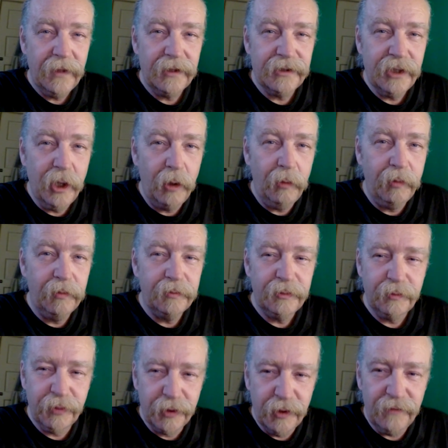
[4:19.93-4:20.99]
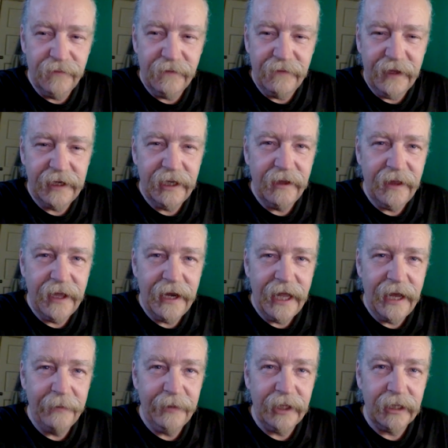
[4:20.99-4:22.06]
there's no proof of any of that
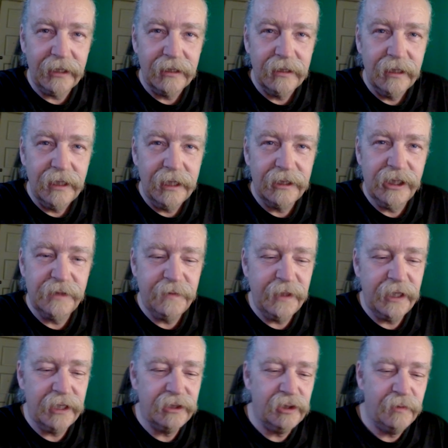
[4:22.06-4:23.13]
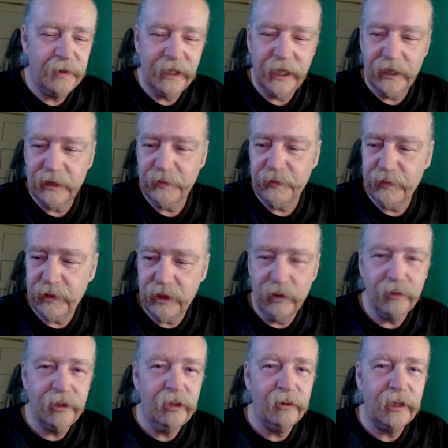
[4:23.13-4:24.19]
happening. And just because you begin,
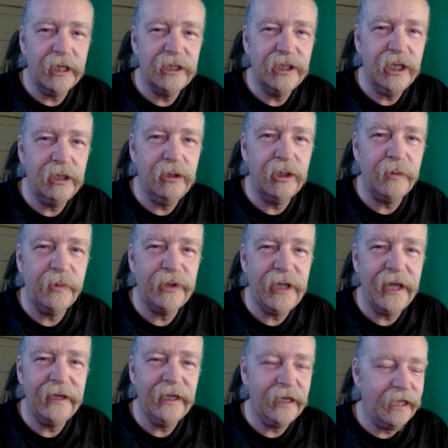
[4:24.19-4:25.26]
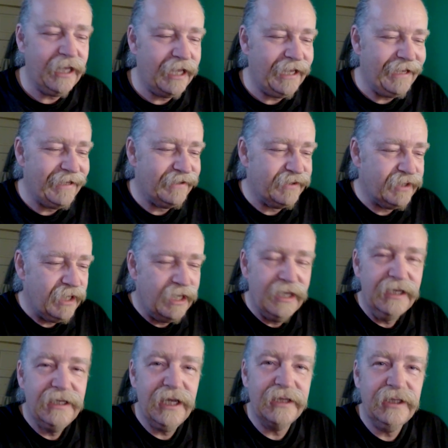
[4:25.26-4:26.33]
you'll, you'll continue to pretend it is...
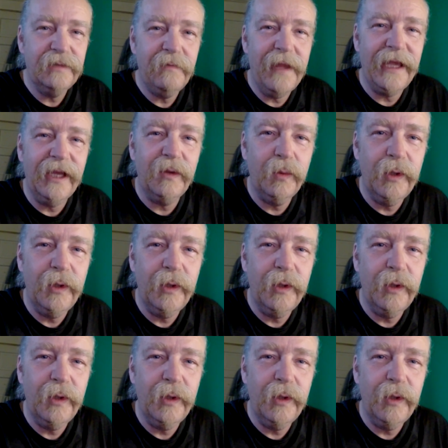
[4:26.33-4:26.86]
doesn't make it